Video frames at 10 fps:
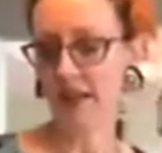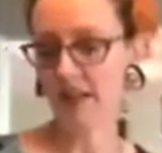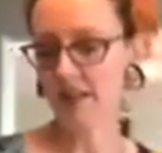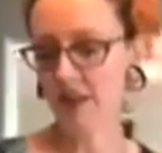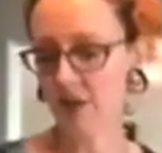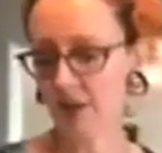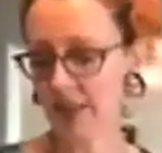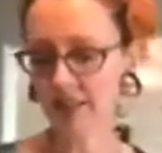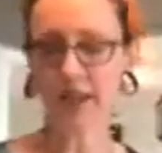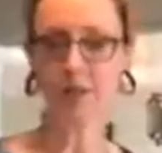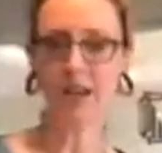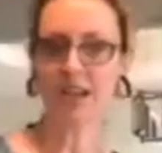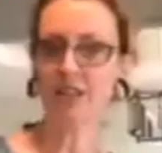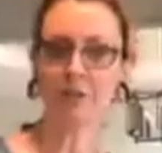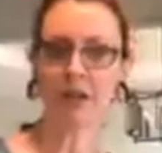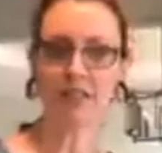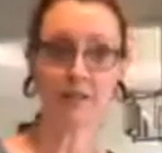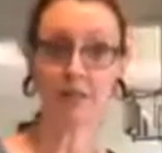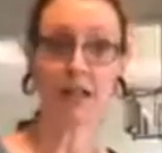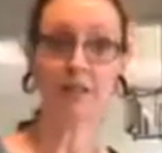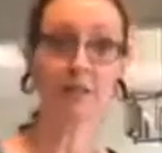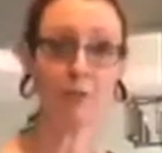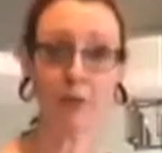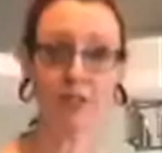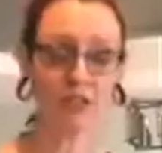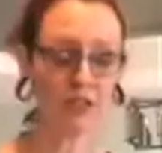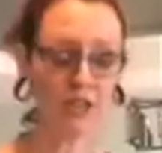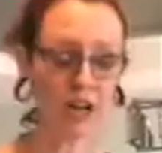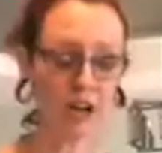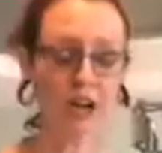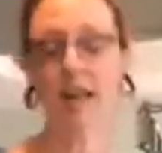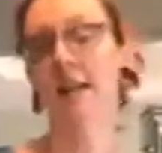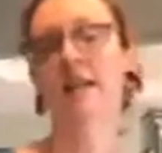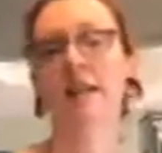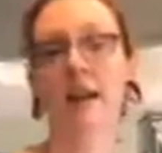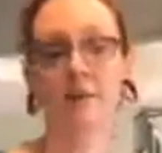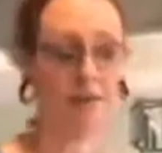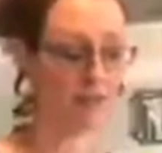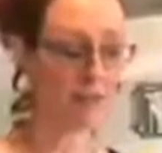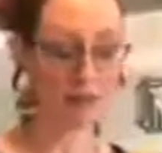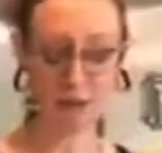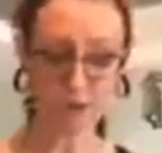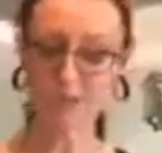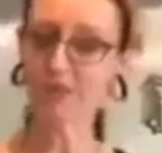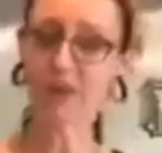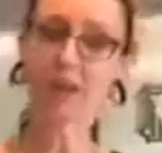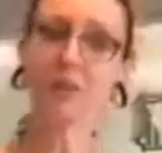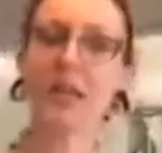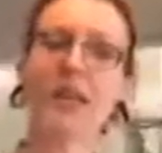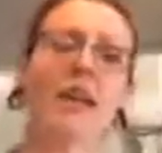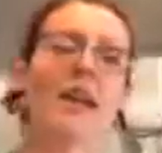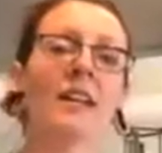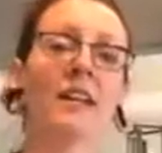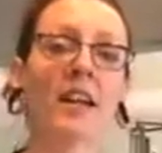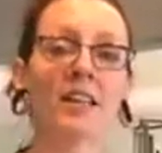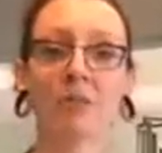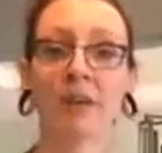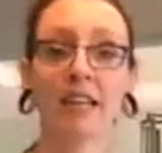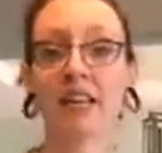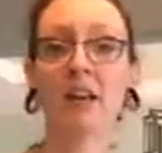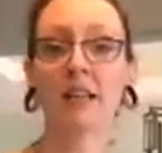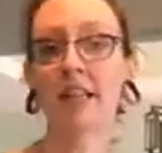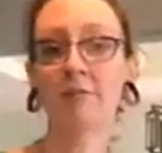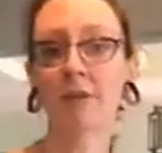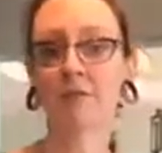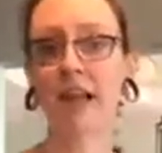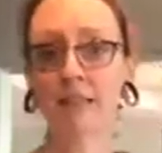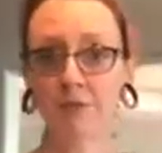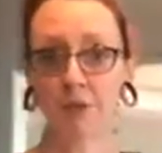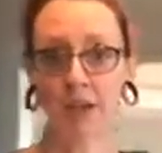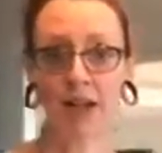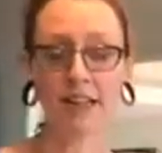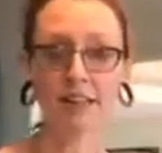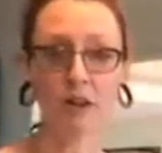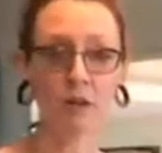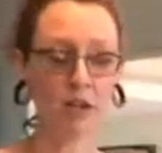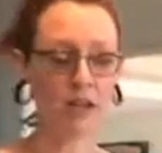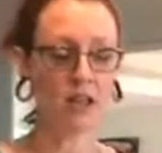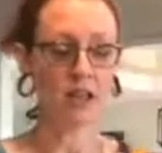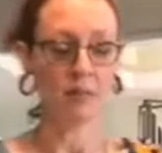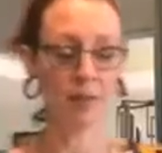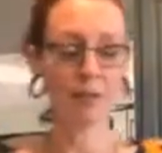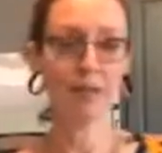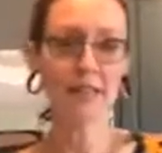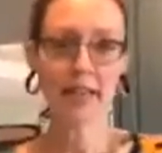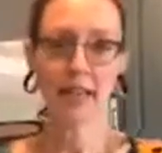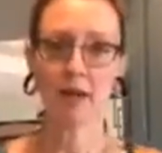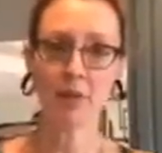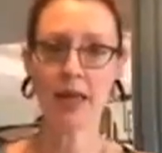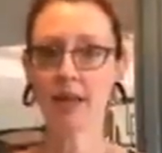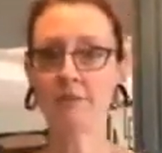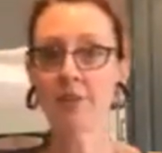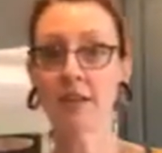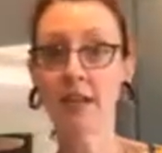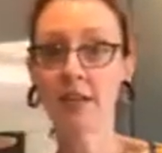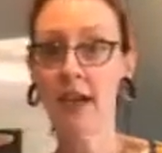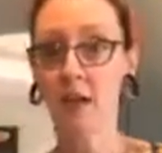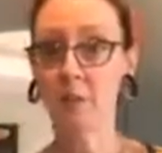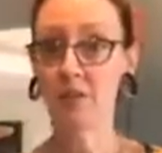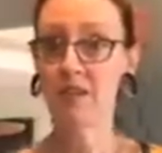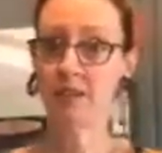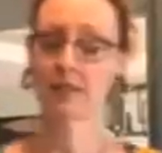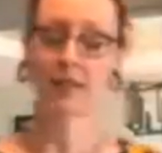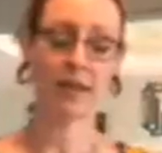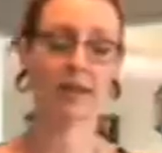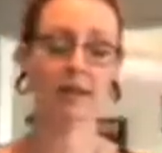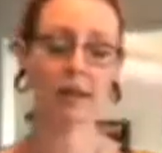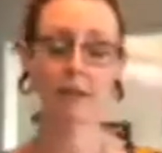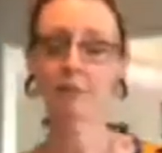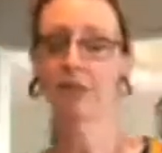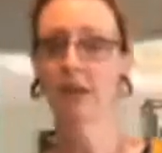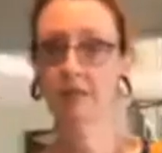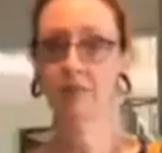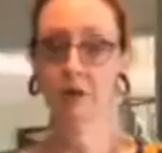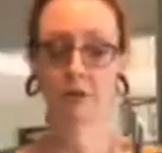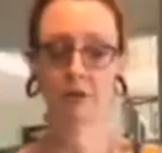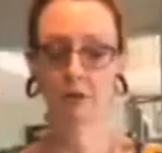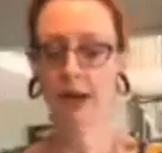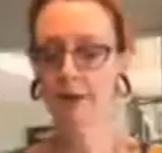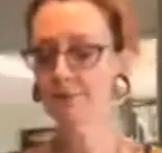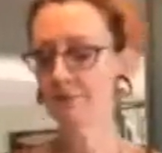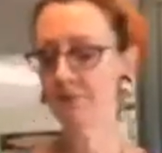So let's get right into it because I have a lot of information to share and I've got my notes in front of me and I just want to get it all in real fast for you guys. So maybe take out a pen if you need help with this and jot some notes, okay?